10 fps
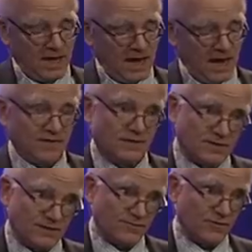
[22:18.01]
And this
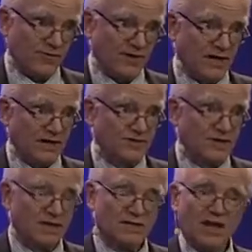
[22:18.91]
is for the United
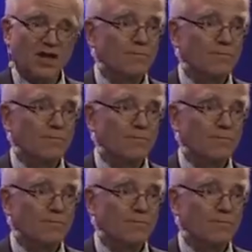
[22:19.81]
States,